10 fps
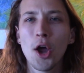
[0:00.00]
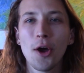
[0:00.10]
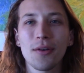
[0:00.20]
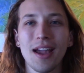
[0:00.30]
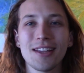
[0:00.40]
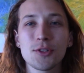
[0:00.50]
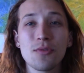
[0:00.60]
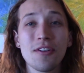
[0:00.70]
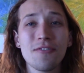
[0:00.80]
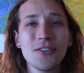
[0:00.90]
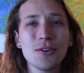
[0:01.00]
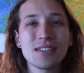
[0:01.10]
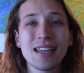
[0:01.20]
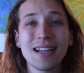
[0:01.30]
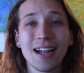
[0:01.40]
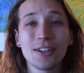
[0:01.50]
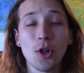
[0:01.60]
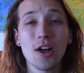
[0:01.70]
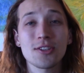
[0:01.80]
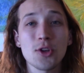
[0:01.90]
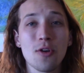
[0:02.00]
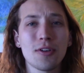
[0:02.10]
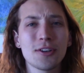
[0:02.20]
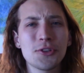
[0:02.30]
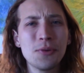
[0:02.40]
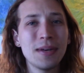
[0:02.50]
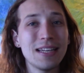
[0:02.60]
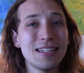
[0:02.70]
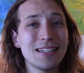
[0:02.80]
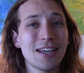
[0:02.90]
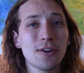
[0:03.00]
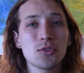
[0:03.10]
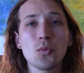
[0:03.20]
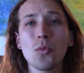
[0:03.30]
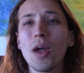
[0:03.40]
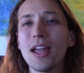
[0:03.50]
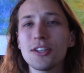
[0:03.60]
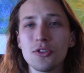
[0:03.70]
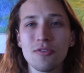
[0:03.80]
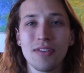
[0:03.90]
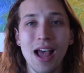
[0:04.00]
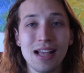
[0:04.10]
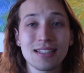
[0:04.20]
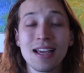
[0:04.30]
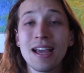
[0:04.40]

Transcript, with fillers: Okay, so if it feels like I glossed over too many details way too fast,